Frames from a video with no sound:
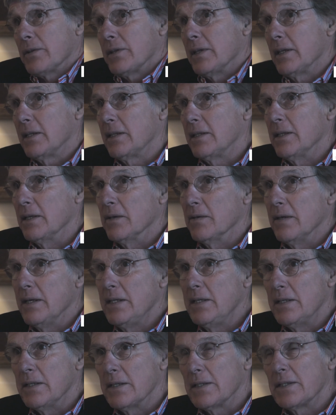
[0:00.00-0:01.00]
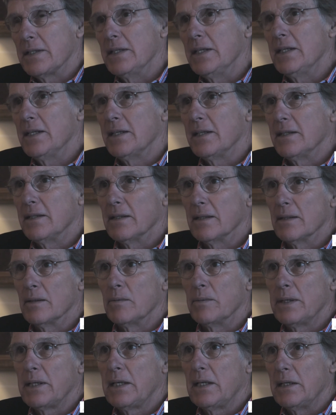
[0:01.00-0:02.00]
think the Iranians needed
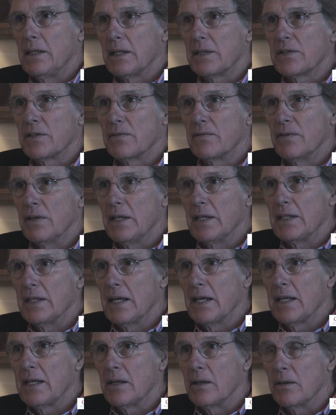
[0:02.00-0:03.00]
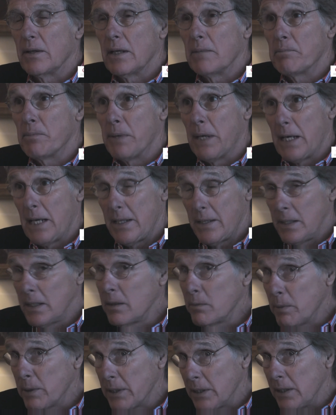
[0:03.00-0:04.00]
Wikileaks to find that out, but I
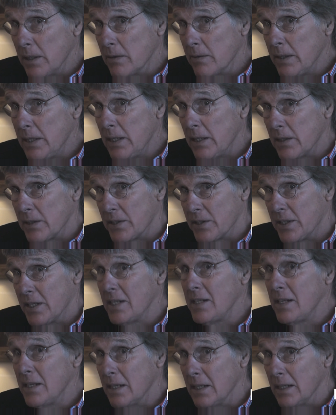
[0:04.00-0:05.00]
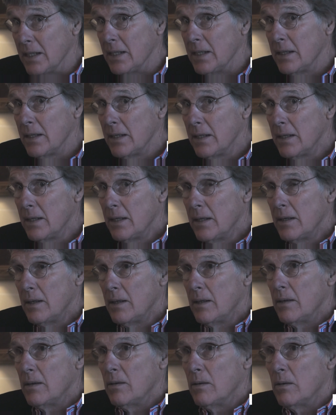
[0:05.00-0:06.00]
think what the Iranians did need
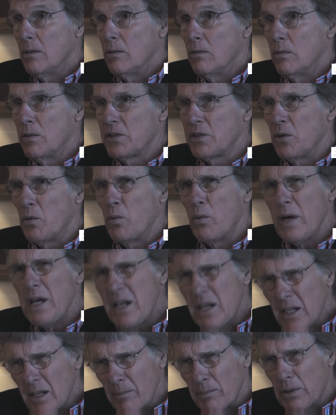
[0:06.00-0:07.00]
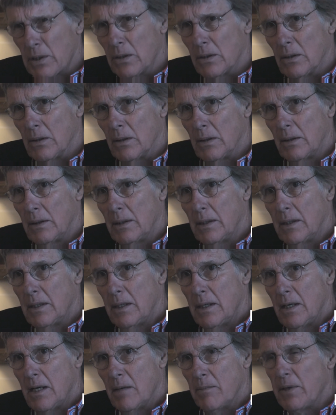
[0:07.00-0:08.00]
was a wake-up call
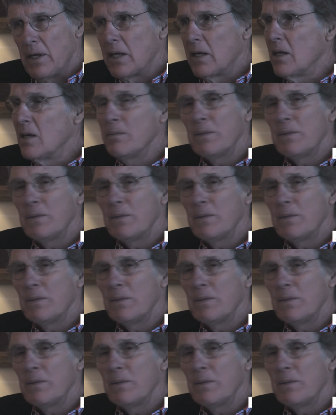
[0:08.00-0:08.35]
about how